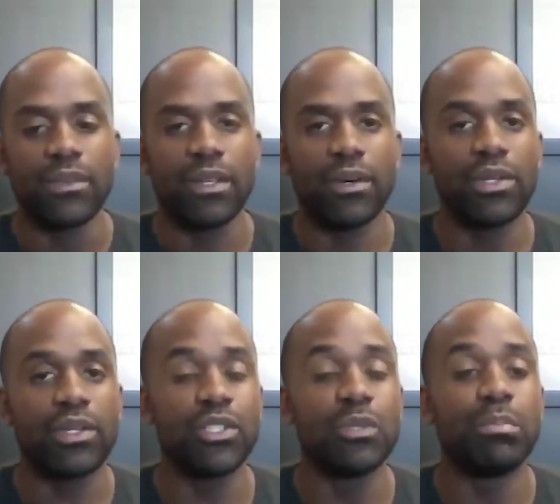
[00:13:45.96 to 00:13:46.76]
you know, you
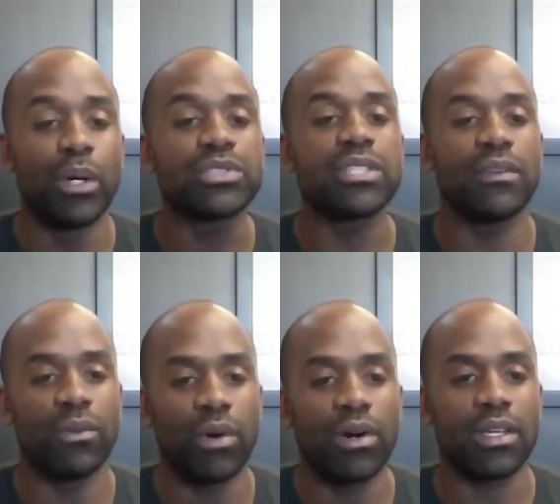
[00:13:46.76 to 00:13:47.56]
can do most of the
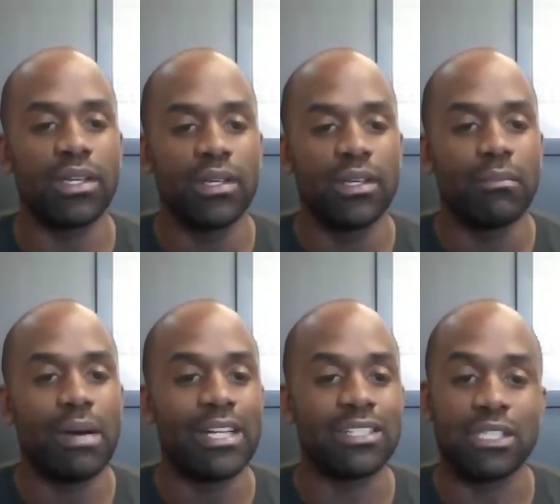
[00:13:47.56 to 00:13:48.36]
work
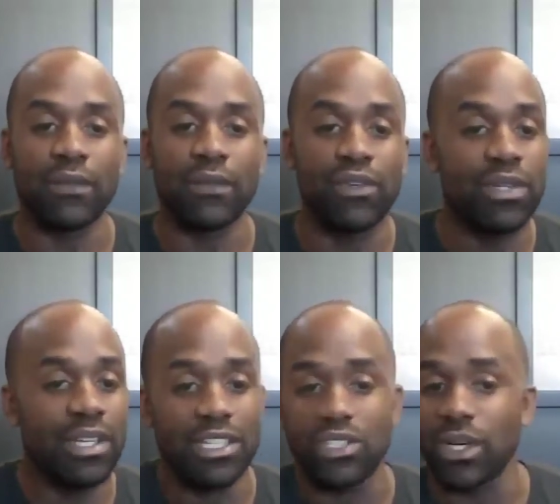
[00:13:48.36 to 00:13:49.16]
by yourself. You can
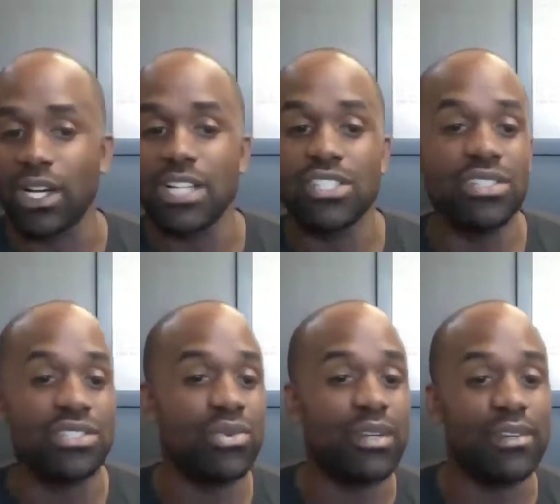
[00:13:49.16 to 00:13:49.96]
get you one
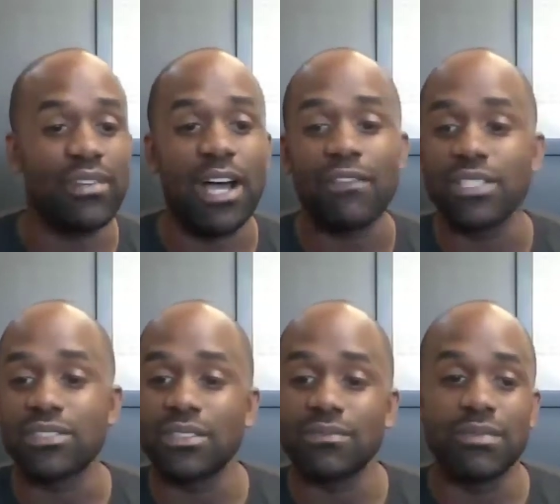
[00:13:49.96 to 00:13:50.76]
twenty-five,
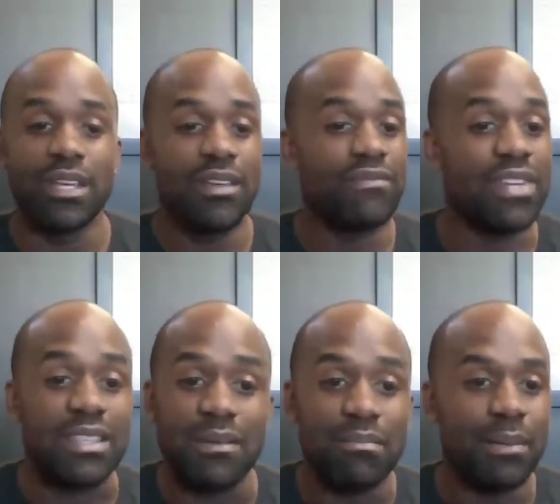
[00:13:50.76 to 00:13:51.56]
one fifty
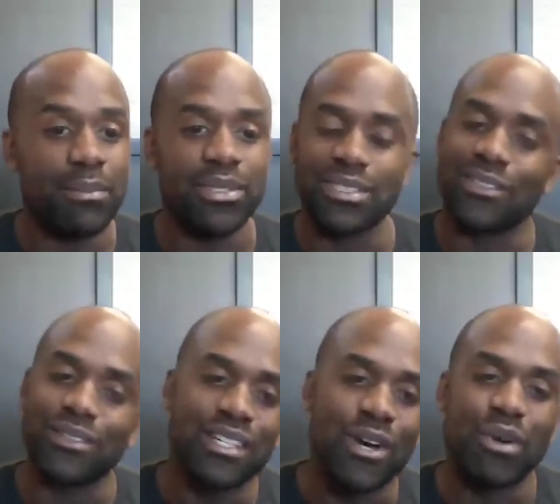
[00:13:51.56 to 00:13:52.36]
members, you know,
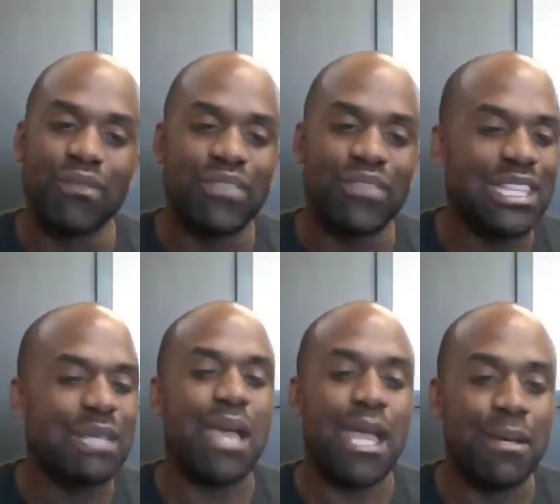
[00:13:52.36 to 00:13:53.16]
one fifty
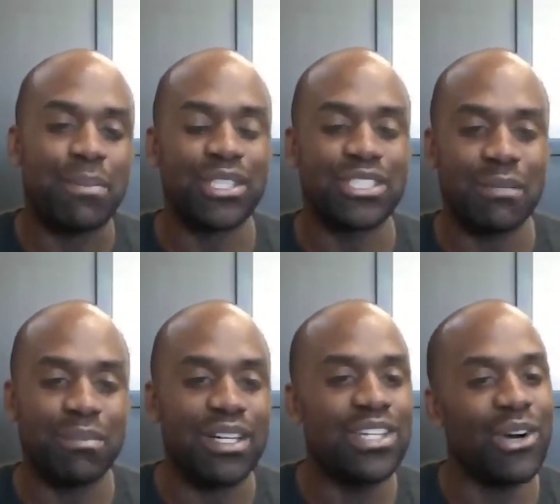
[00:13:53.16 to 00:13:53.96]
may be pushing it,
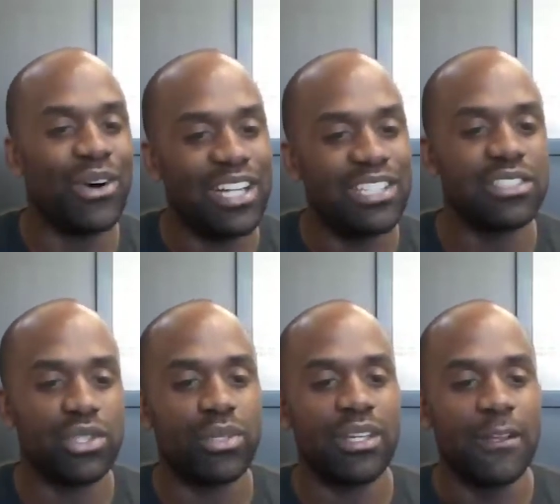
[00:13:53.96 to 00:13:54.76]
but, you know, one
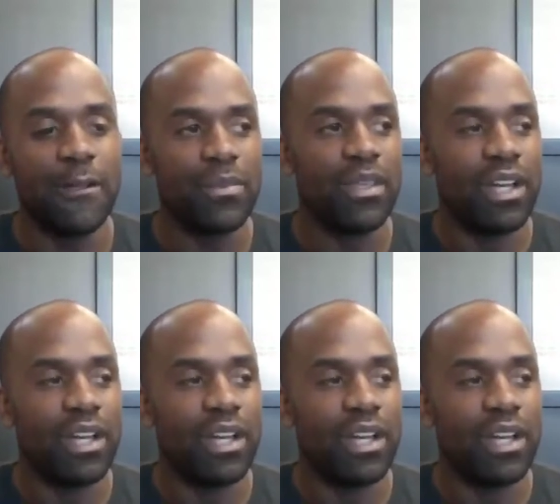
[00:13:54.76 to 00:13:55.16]
twenty, one